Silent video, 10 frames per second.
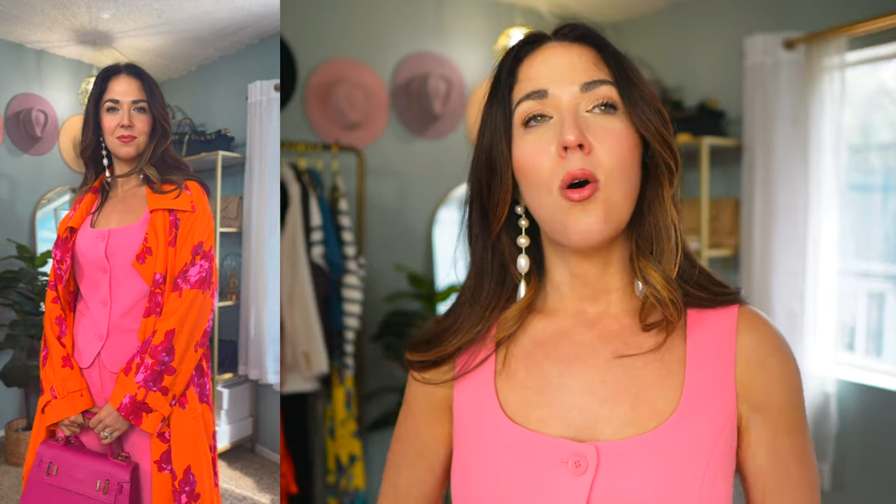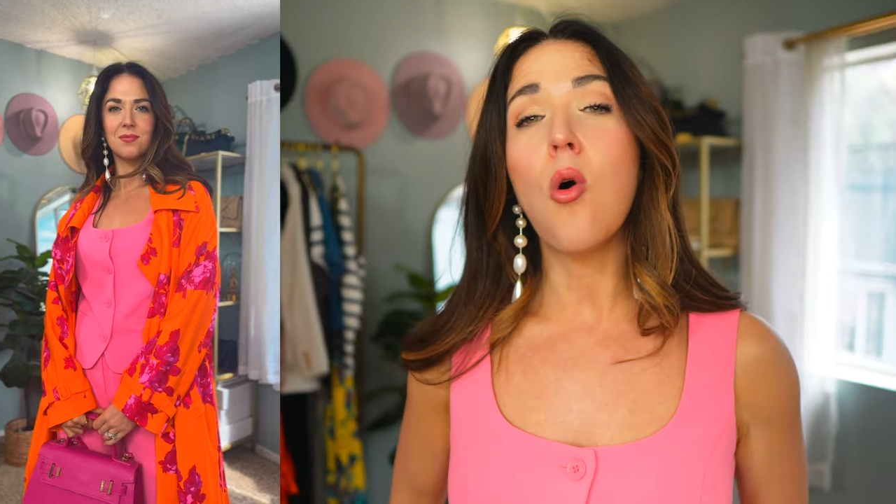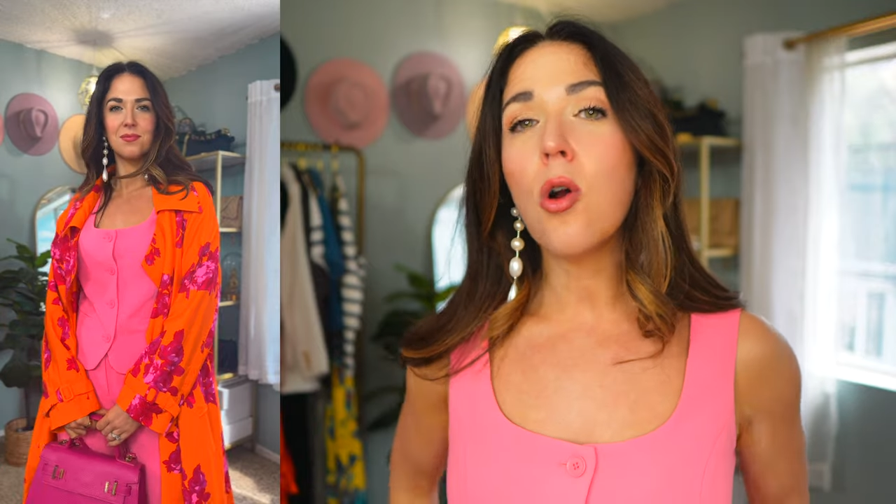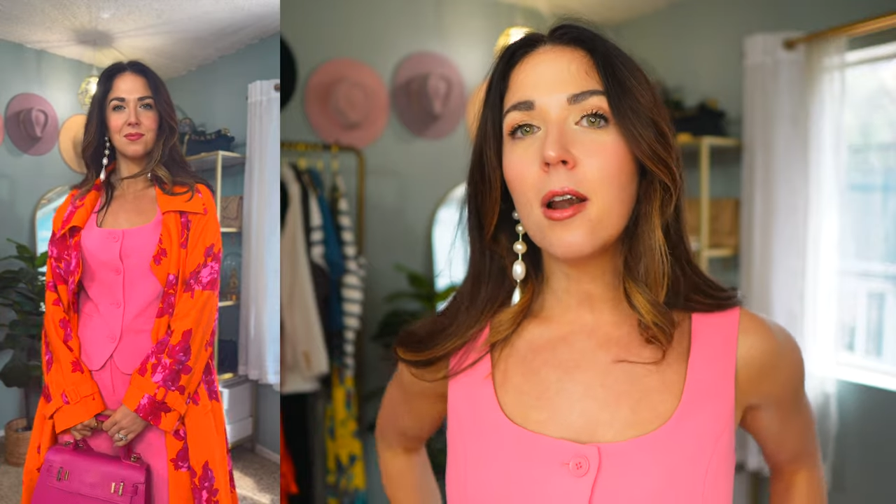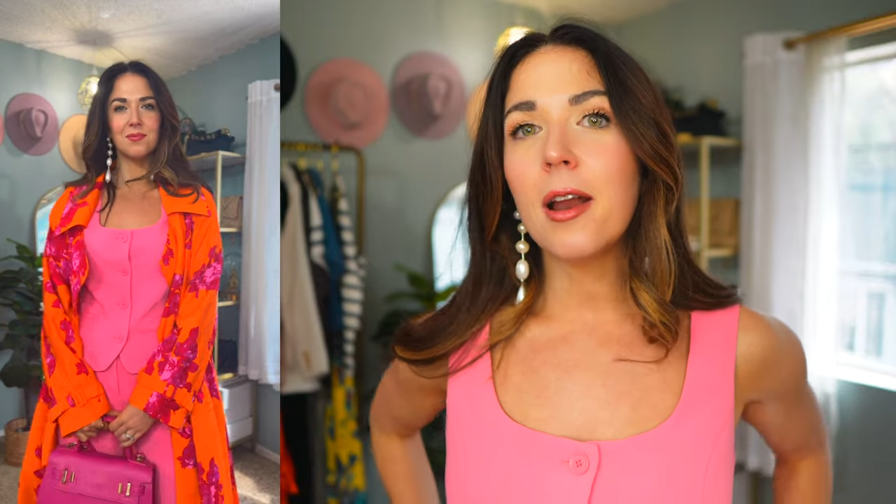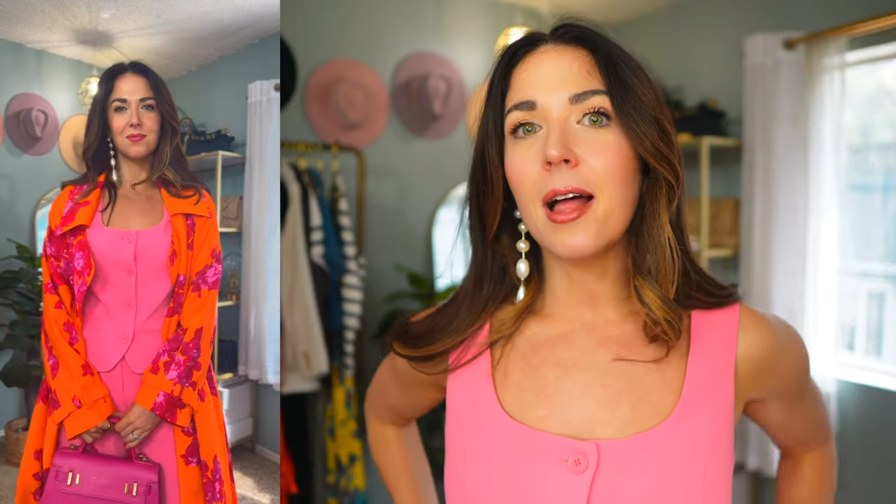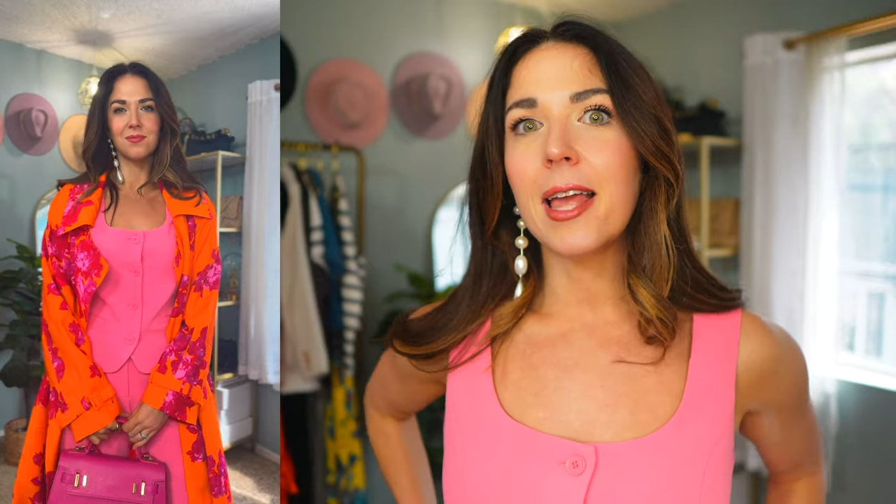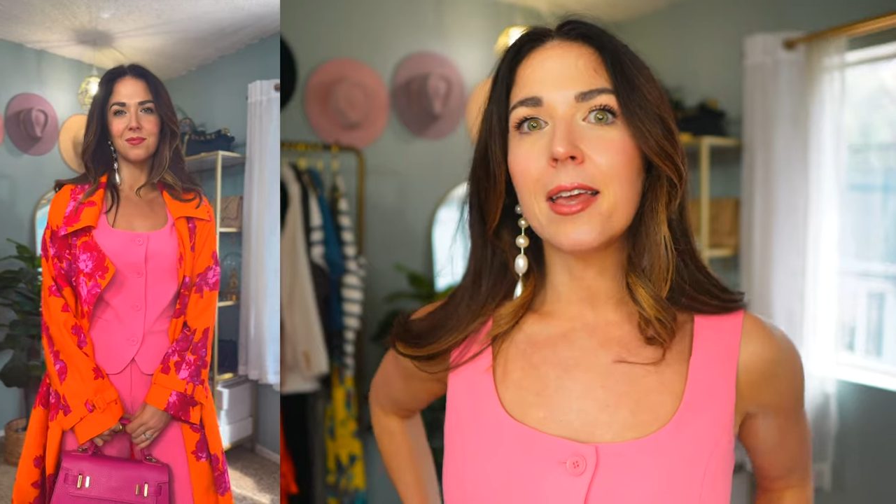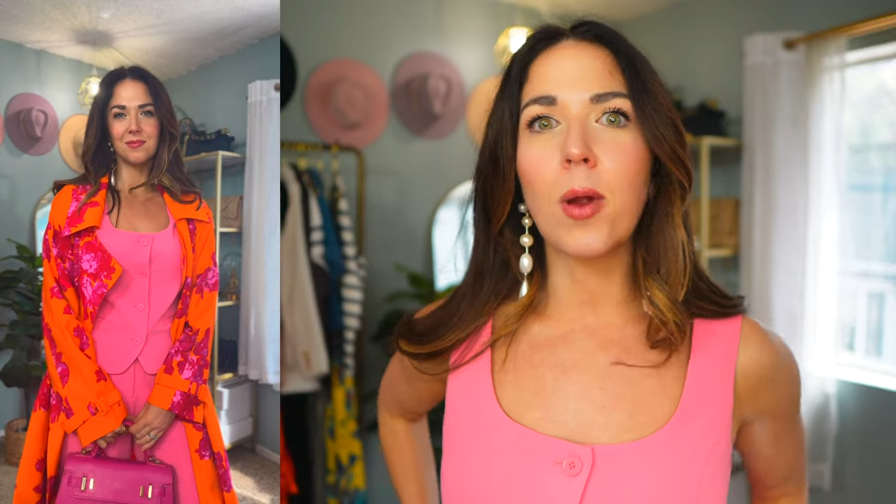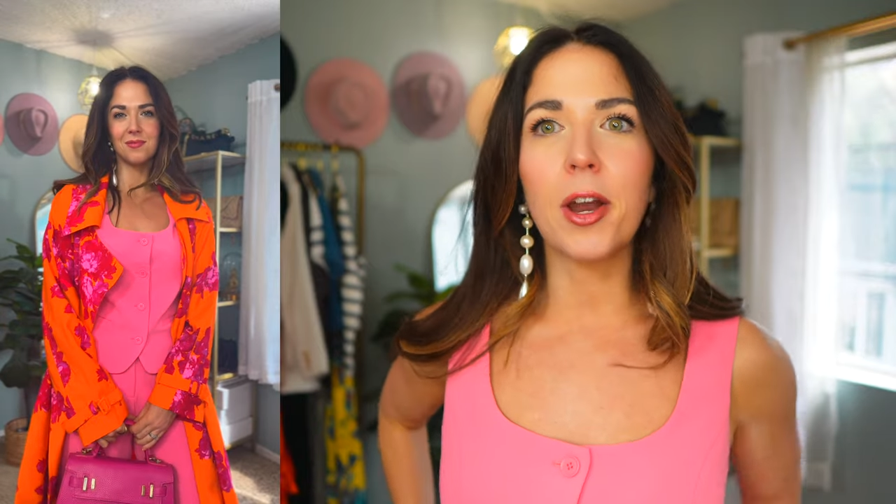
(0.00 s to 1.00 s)
or
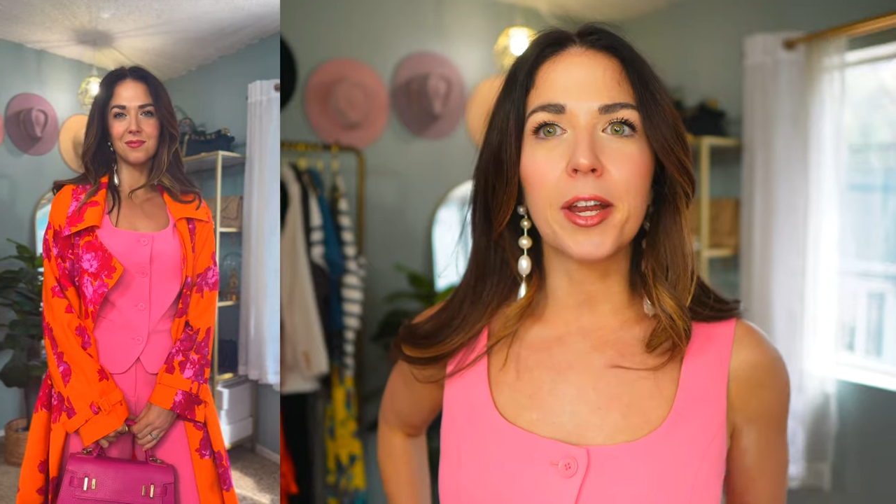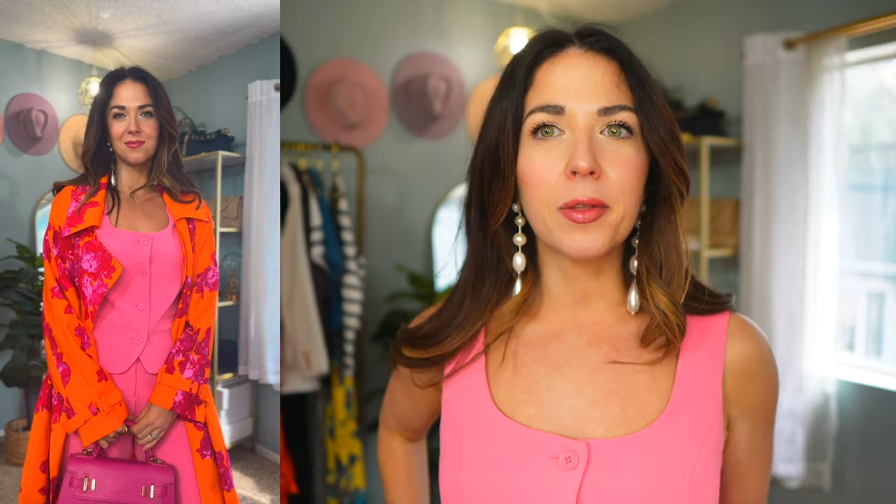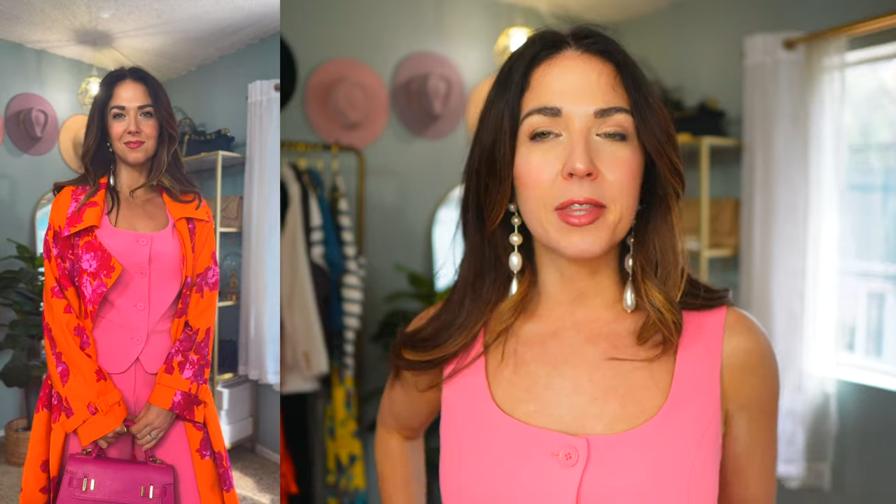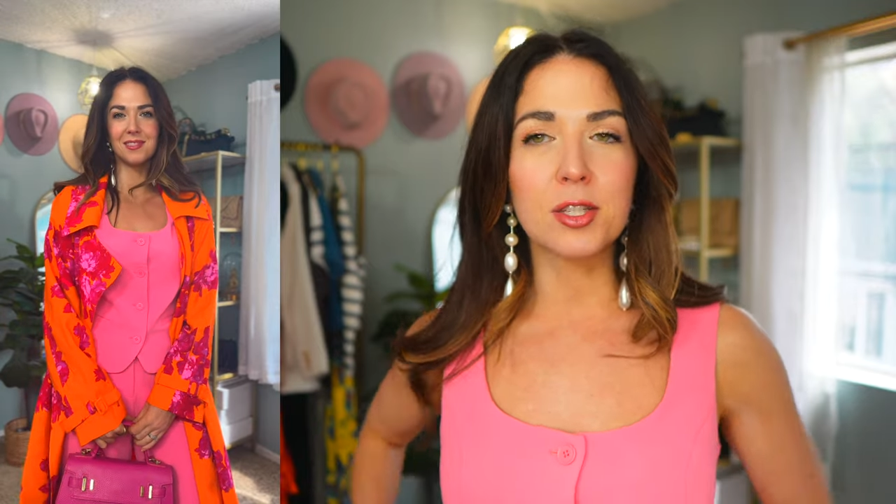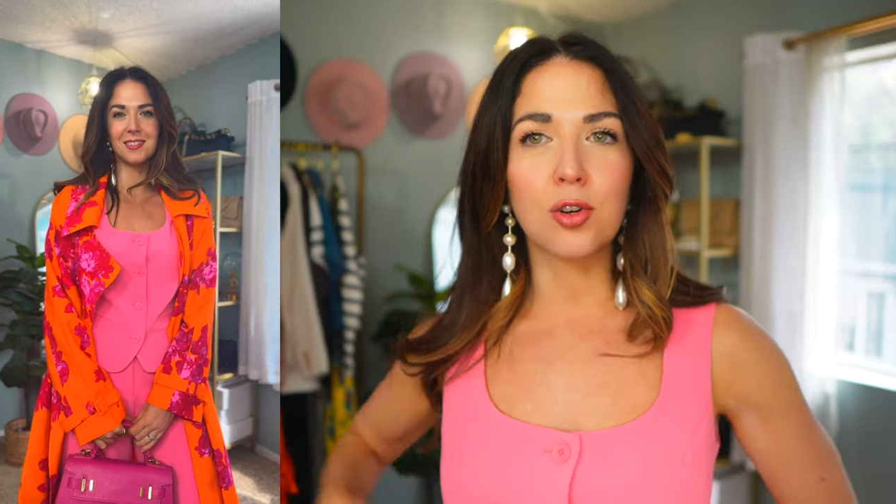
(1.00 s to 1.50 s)
like wearing it with this